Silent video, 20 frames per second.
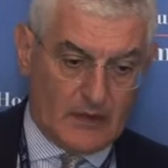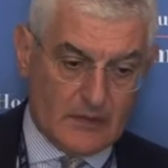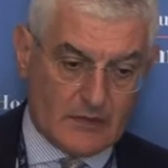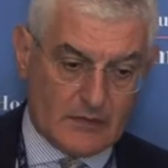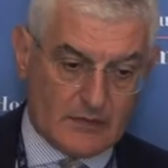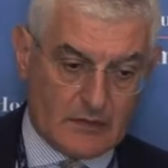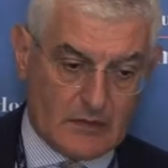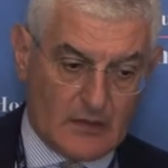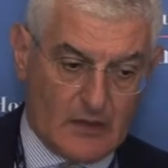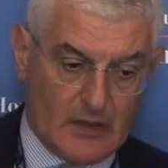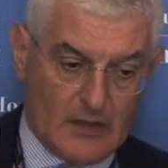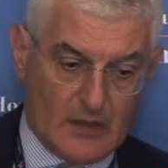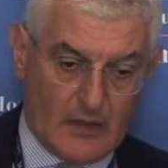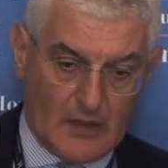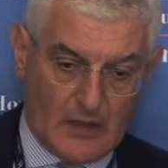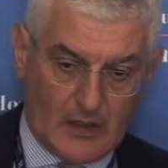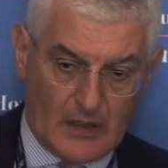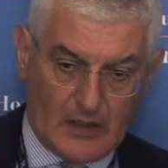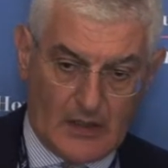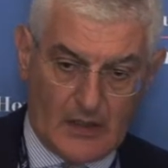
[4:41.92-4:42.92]
is an
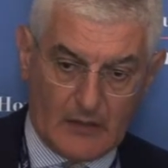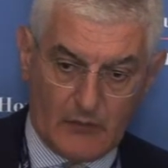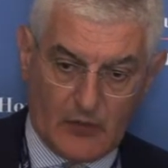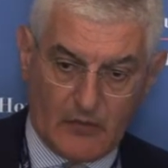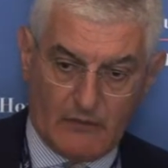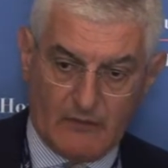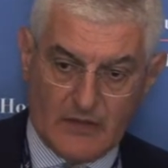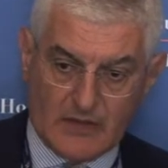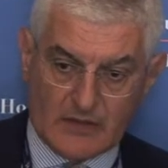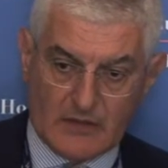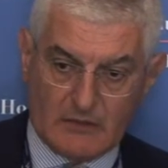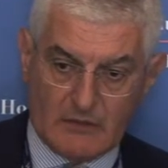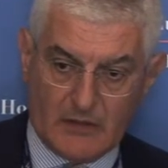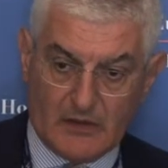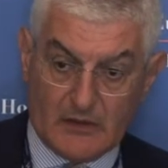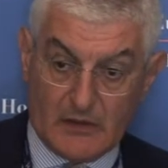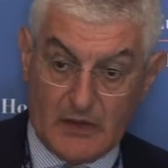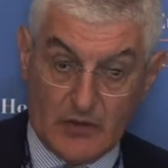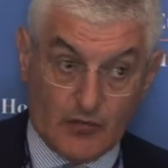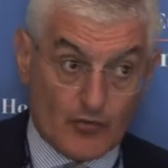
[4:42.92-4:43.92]
incredible
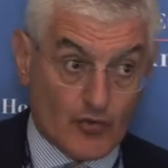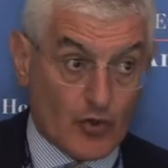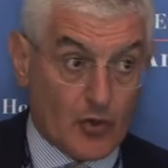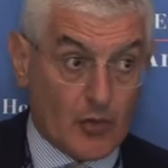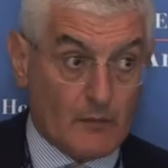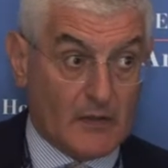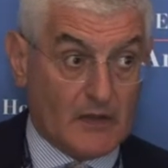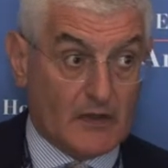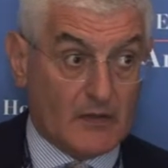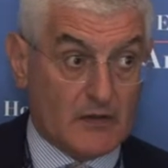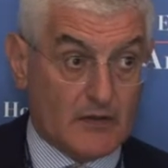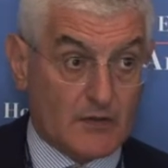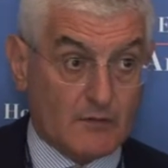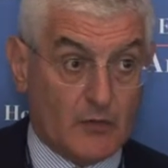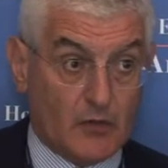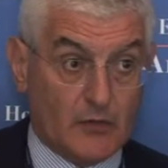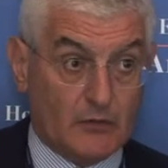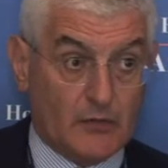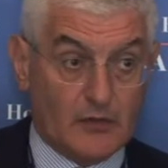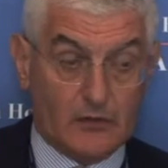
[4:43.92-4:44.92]
investment in Germany in this
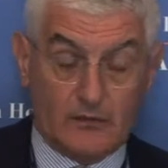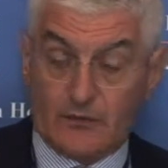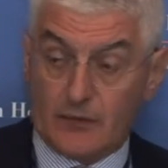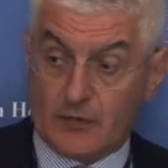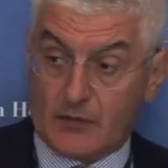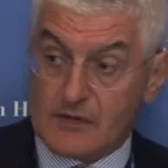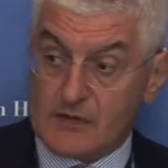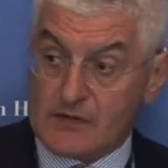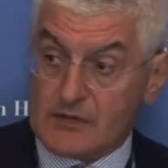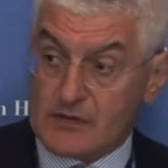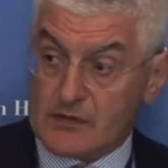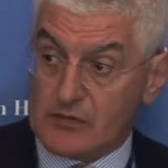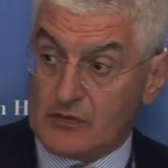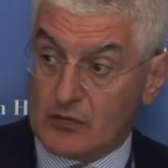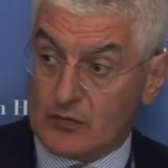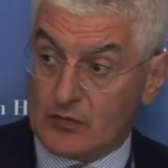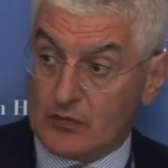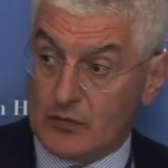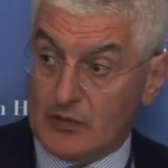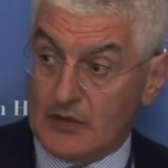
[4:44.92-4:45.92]
moment, for instance,
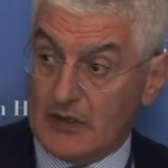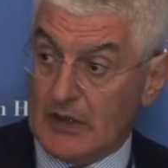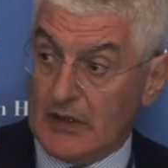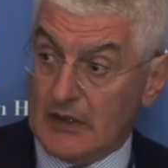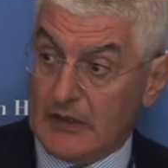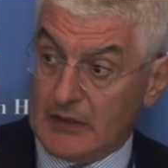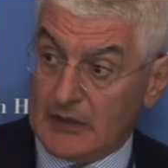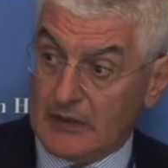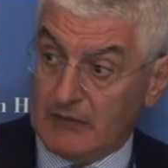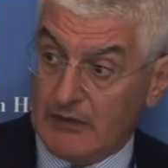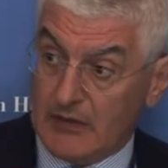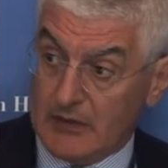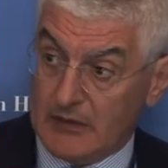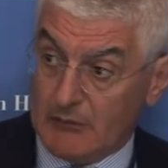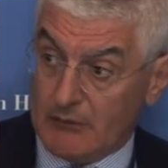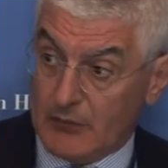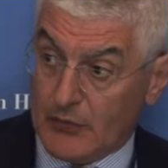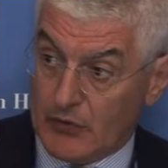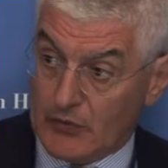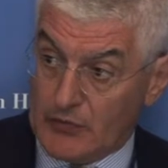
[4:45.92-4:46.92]
due to the
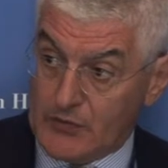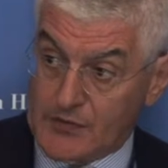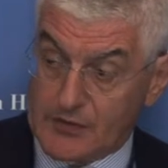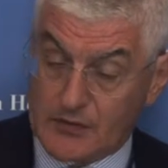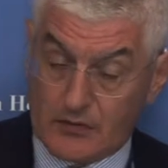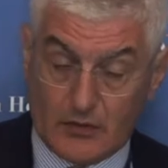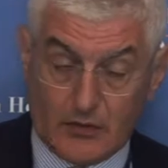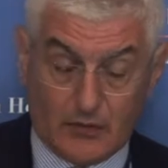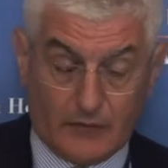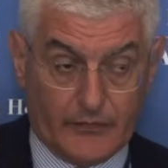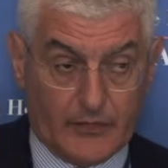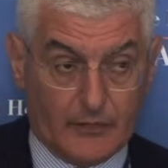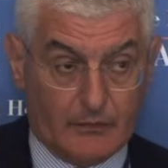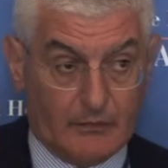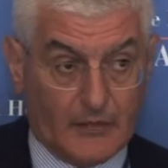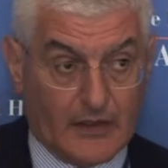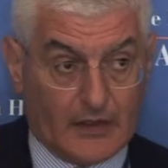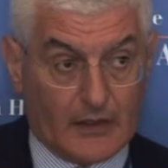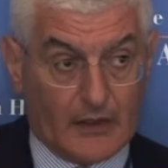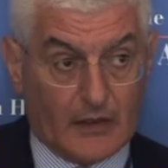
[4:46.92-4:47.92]
Energiewende policy of the
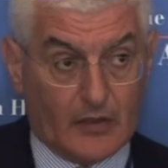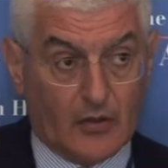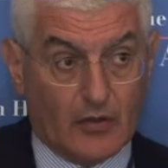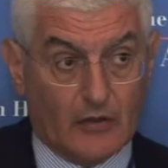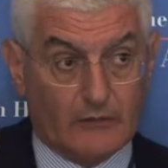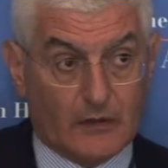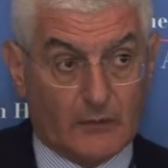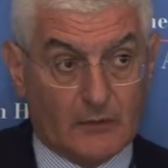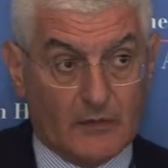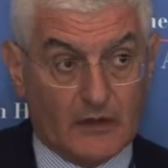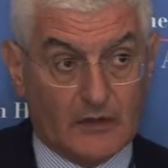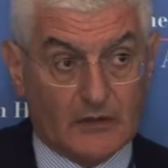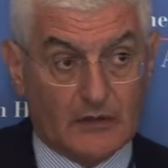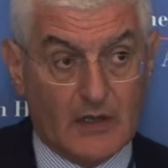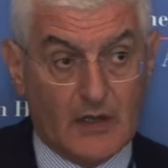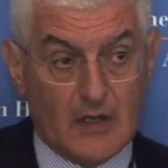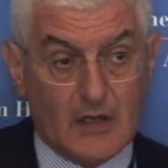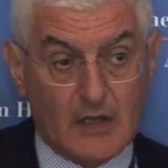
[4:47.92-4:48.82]
Merkel government,